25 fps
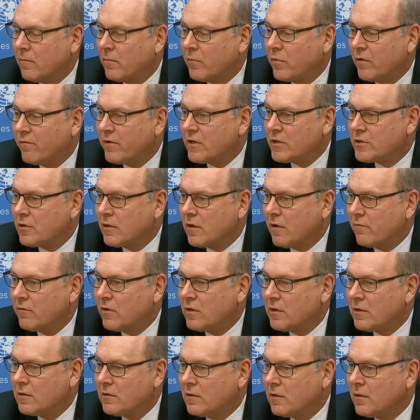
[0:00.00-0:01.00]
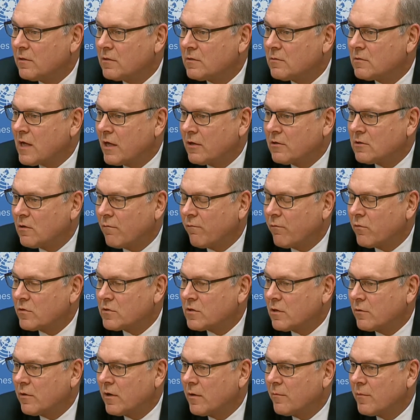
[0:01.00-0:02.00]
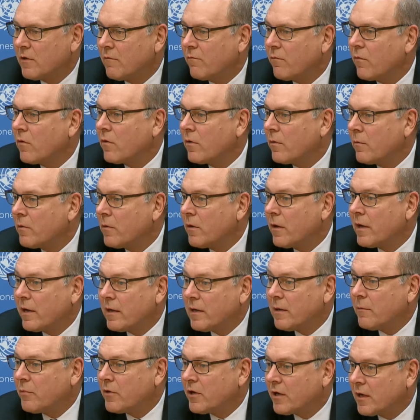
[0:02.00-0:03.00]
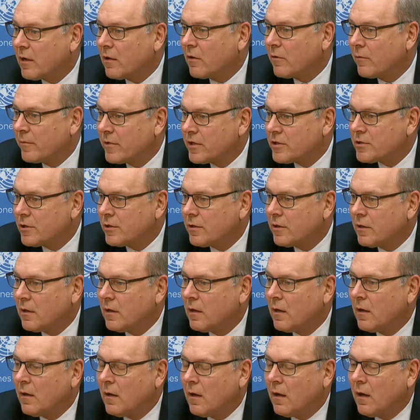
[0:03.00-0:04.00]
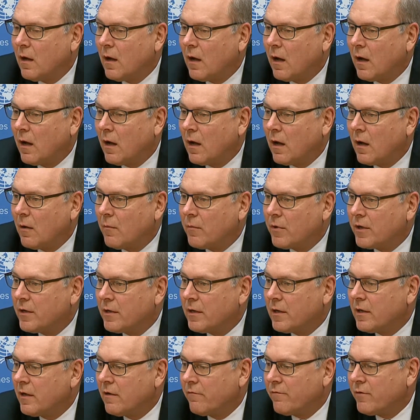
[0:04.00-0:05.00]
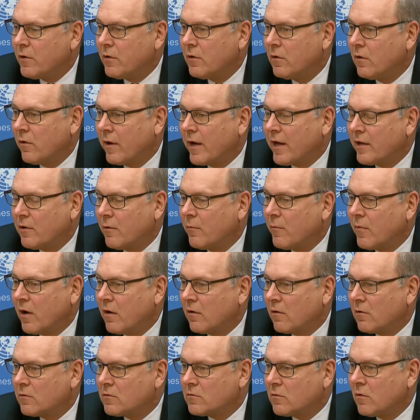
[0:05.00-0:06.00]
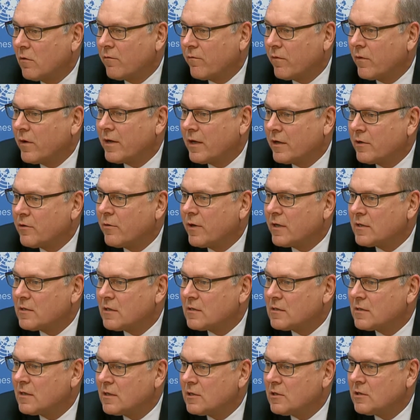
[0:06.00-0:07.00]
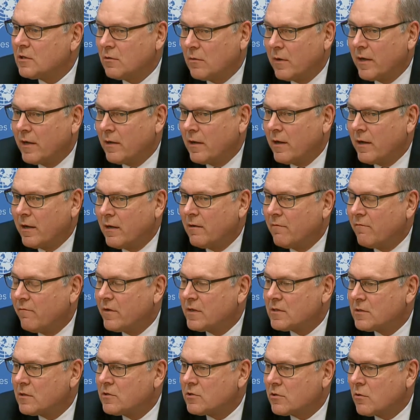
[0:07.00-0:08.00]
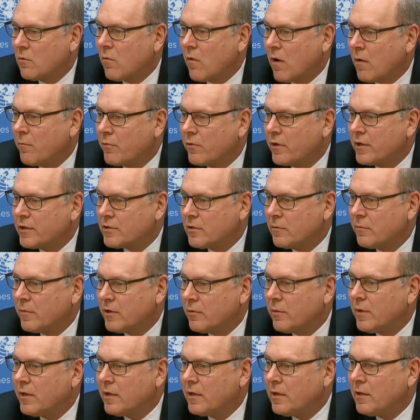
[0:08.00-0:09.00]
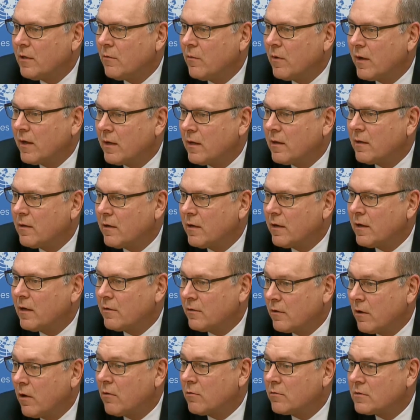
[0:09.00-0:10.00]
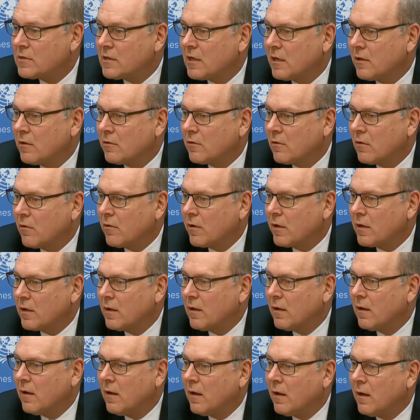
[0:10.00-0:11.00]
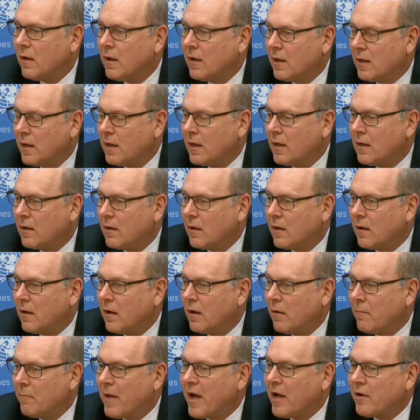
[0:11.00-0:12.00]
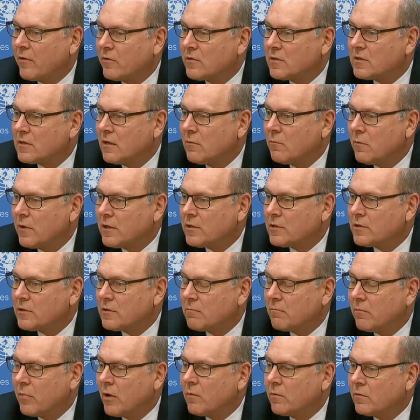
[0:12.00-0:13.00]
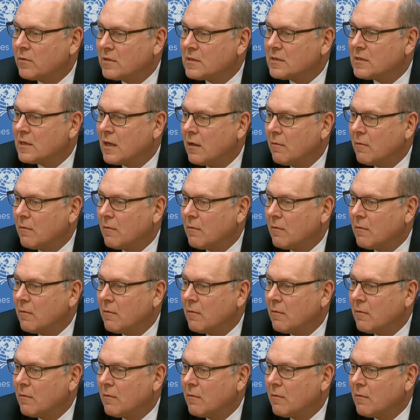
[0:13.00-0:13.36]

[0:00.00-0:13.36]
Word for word: provision of the status of force agreement for any particular mission, but if you look at the model so far, it addresses the issue and envisage cooperation between the UN and the host state authority in matters in which both